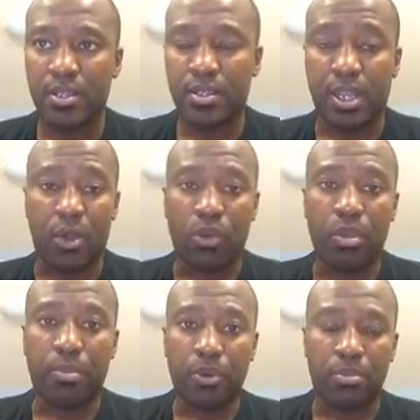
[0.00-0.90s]
I want to
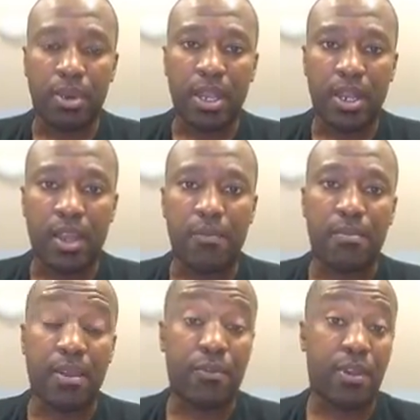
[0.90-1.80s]
build my life,
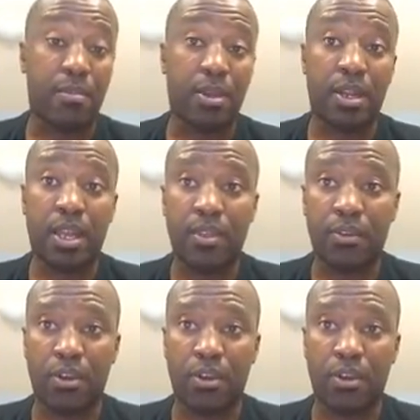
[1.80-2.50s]
my family life,